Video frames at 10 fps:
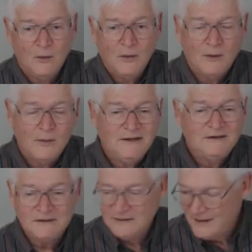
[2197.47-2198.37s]
where we
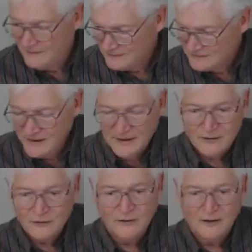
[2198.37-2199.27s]
just have this thing
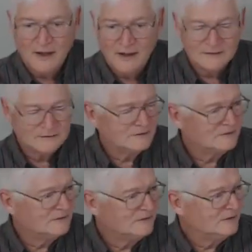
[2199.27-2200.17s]
internalized
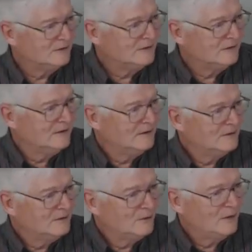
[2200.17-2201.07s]

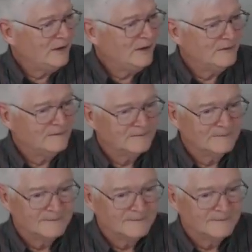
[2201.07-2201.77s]
to where